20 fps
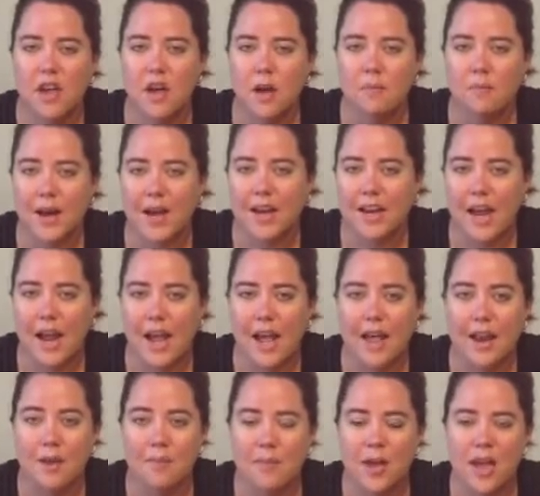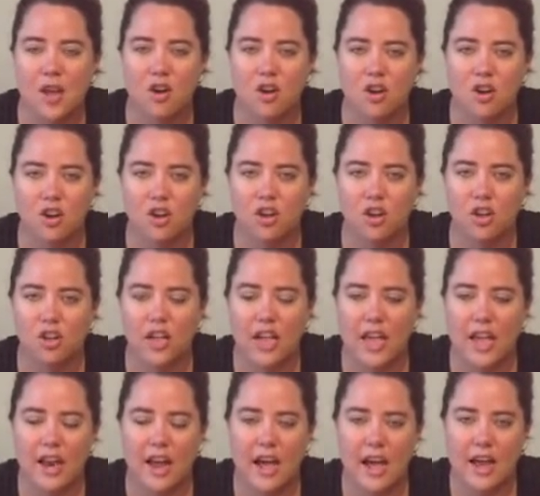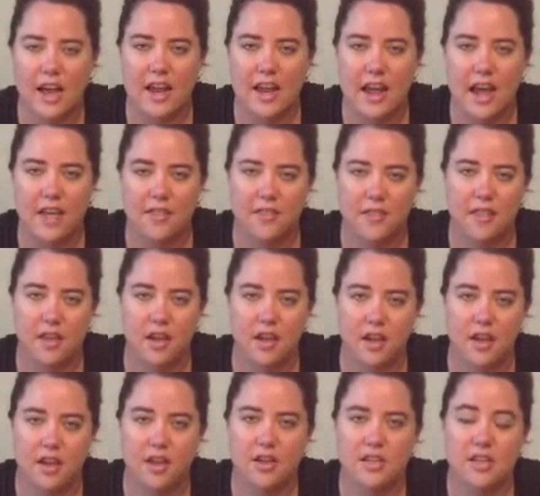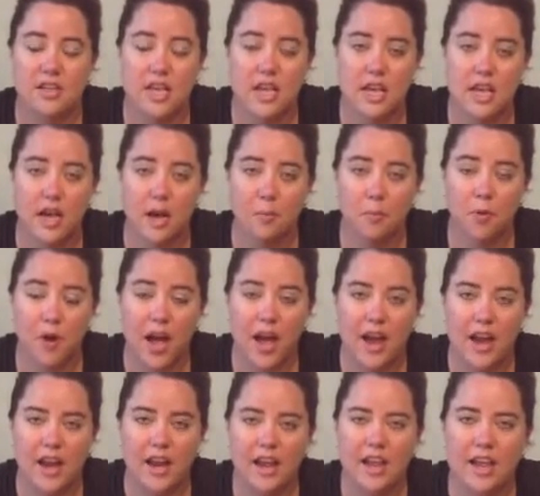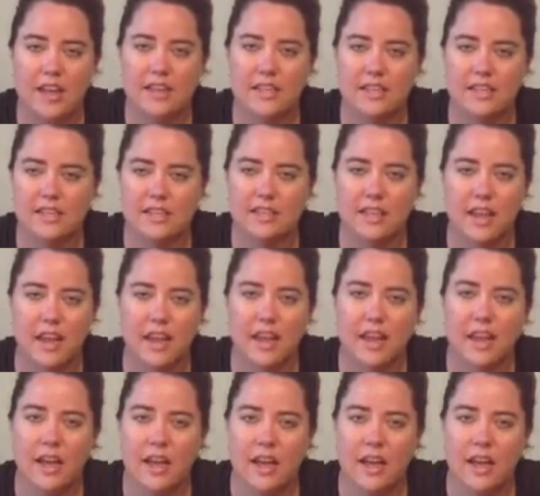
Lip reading: my dad and my uncle and I on the teacup ride at Disney.